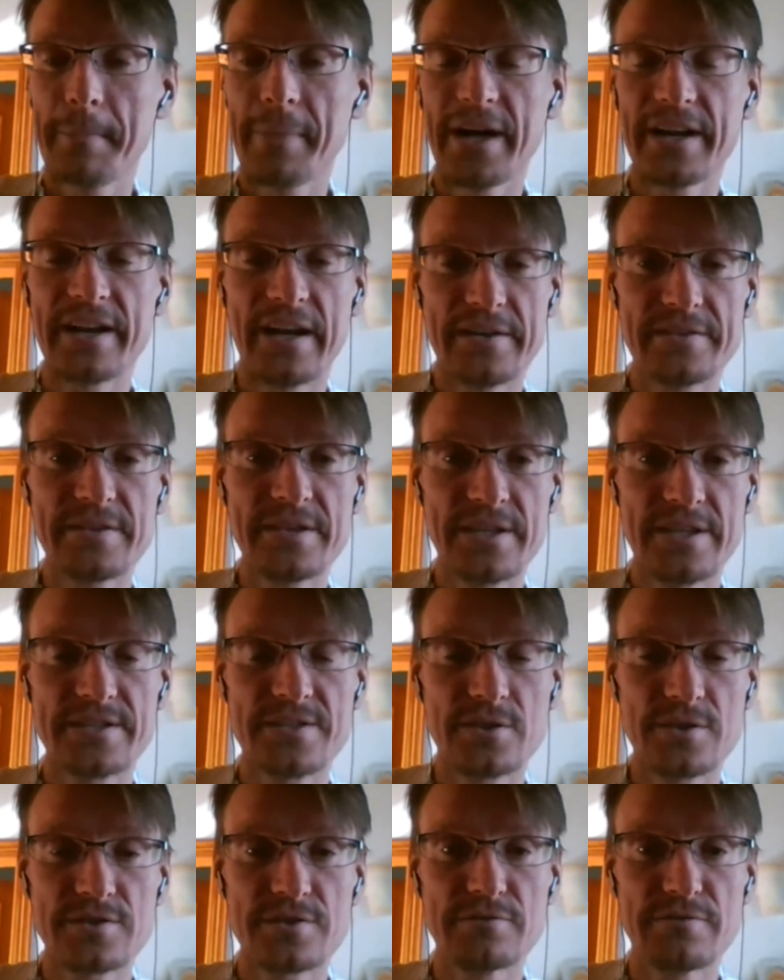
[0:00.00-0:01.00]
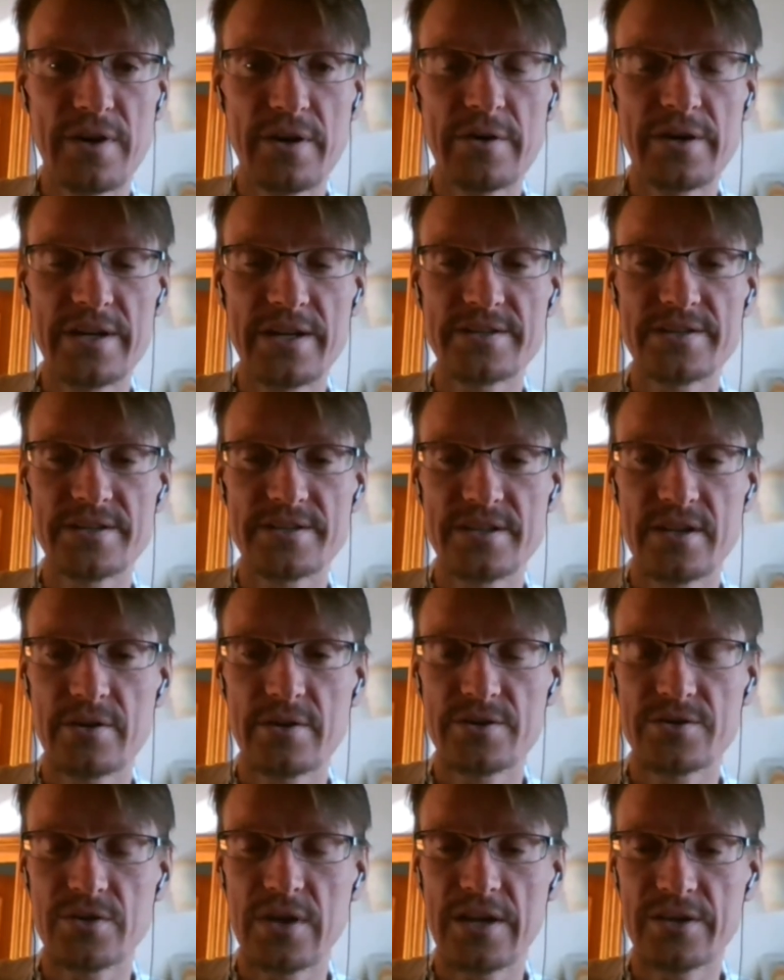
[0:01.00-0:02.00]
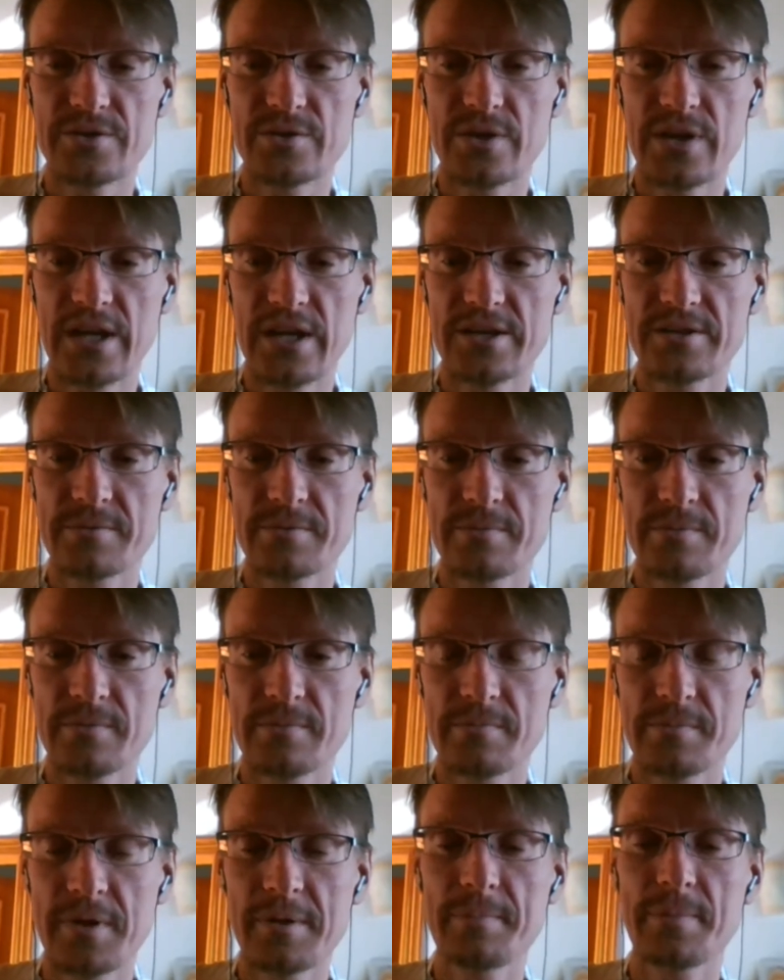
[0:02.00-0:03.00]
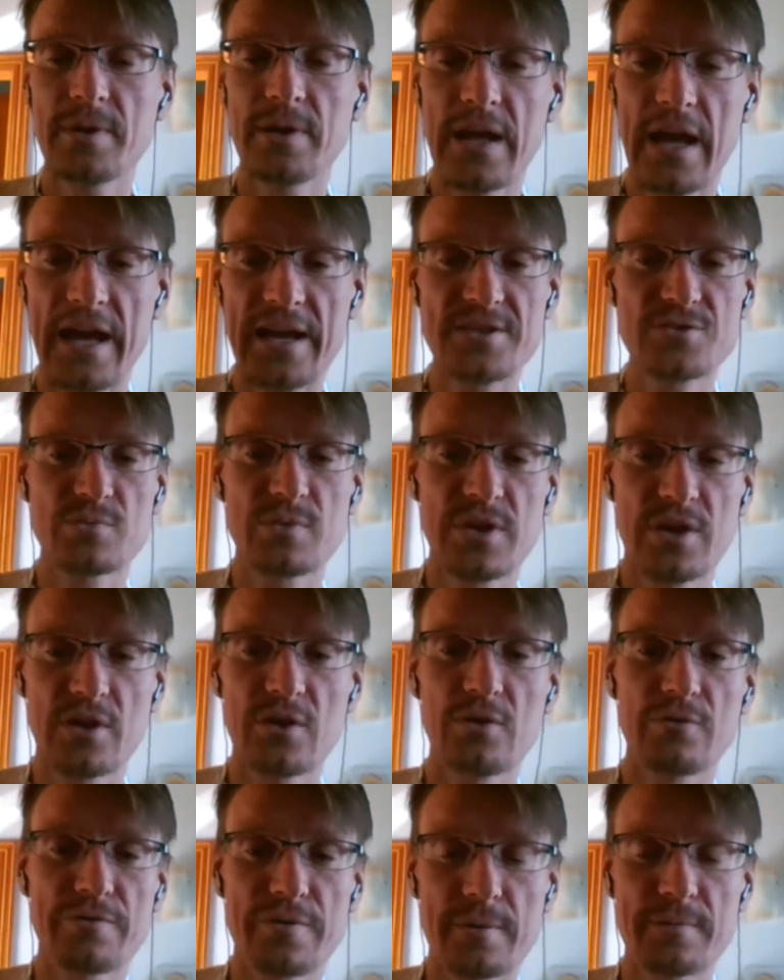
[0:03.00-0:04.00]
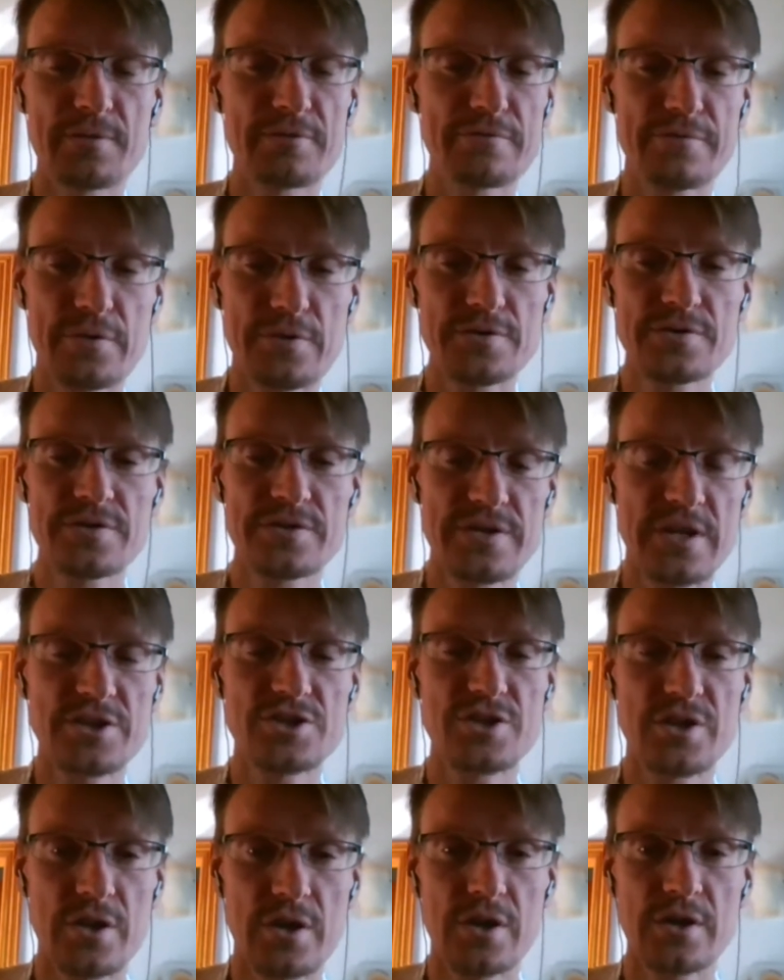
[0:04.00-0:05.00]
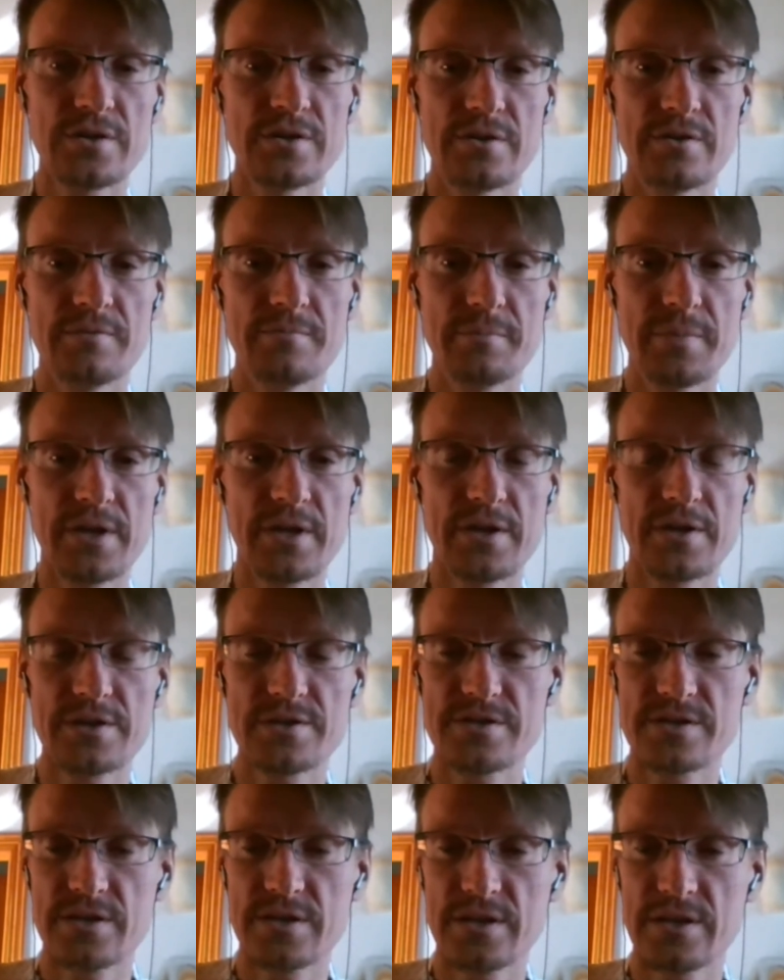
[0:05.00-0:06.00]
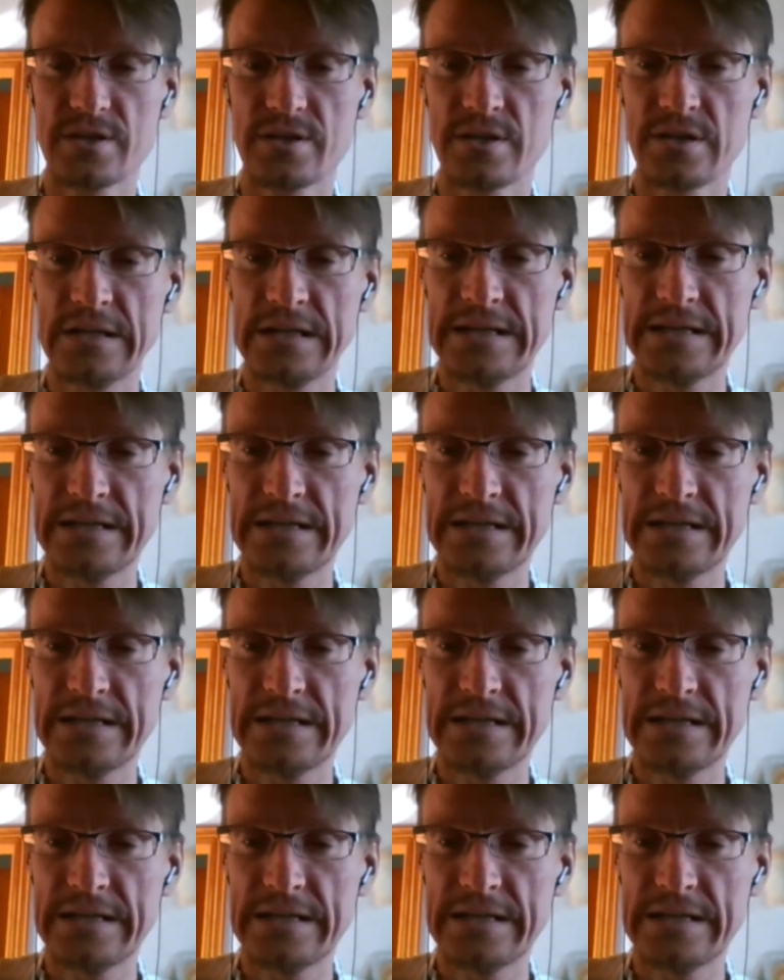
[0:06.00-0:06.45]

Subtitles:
But I think it's also very necessary to educate people as we go from the first session on, because and